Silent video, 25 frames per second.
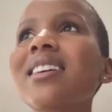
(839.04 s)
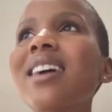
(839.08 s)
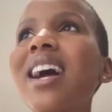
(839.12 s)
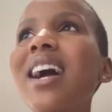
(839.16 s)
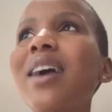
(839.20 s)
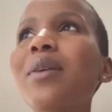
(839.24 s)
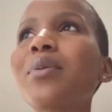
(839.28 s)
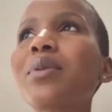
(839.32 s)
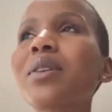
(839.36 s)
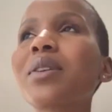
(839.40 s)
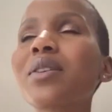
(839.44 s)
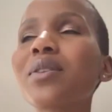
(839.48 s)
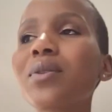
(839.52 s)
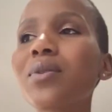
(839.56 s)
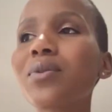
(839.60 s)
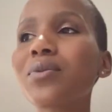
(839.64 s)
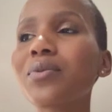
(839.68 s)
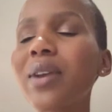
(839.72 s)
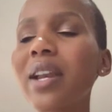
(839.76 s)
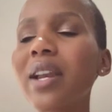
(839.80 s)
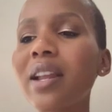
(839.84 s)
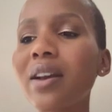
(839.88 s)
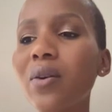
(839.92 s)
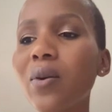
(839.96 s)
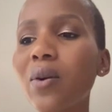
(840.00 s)
I wouldn't
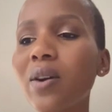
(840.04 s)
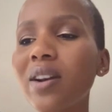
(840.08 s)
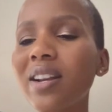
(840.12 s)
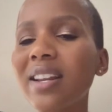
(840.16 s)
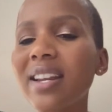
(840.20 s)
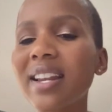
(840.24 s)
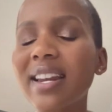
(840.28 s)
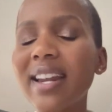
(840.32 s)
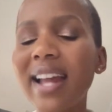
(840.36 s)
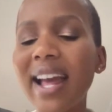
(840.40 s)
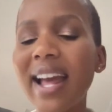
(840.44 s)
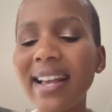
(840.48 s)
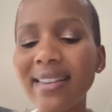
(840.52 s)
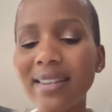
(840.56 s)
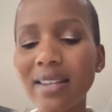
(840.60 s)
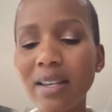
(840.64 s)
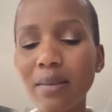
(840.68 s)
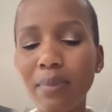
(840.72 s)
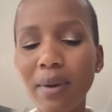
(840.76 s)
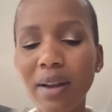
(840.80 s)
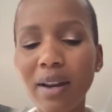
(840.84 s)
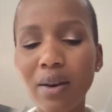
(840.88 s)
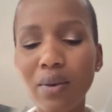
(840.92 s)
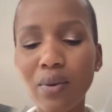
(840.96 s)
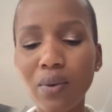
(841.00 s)
really call it an
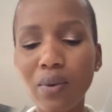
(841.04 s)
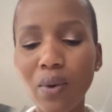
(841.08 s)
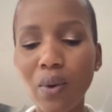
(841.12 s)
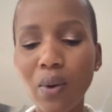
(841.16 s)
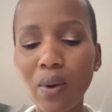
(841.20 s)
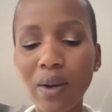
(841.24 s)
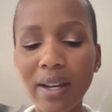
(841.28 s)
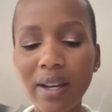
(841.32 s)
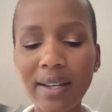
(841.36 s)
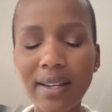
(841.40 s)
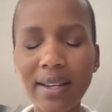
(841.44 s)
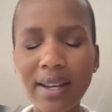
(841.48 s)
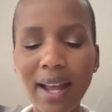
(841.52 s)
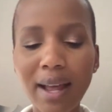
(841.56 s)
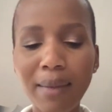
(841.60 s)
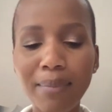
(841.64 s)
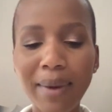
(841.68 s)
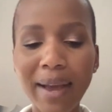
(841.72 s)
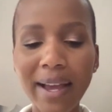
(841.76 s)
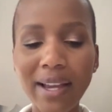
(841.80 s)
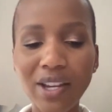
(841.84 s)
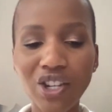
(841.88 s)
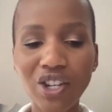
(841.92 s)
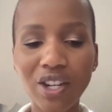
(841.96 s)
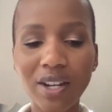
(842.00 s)
asset, but I'd call it a
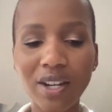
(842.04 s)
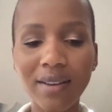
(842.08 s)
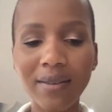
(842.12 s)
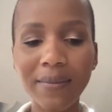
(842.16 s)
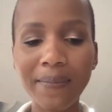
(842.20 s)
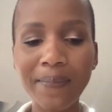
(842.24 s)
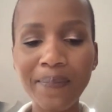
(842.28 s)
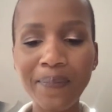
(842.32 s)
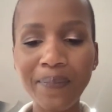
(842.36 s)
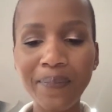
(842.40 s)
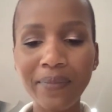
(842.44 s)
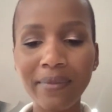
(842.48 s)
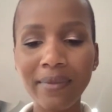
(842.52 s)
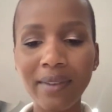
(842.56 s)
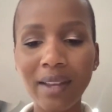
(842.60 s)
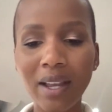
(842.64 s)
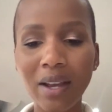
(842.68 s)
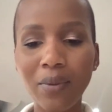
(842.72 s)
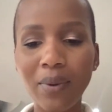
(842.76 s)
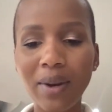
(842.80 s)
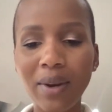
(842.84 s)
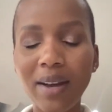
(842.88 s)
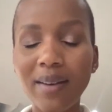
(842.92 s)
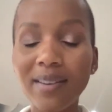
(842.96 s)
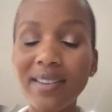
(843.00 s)
passion.
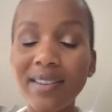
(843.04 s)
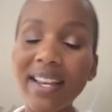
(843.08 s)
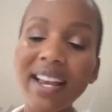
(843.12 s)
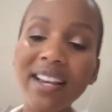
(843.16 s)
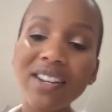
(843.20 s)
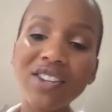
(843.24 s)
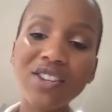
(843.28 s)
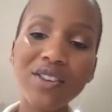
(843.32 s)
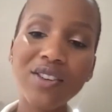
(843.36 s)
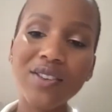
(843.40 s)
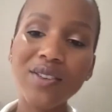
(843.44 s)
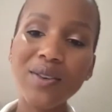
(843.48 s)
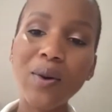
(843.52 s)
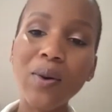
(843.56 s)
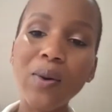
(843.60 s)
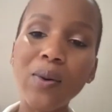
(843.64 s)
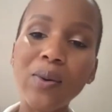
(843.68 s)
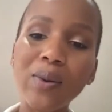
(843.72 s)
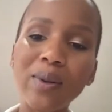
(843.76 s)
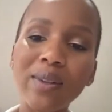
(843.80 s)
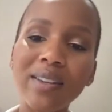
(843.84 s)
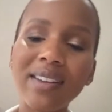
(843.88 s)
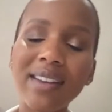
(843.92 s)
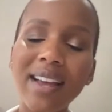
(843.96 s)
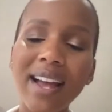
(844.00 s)
When I was 8 years
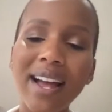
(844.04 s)
old,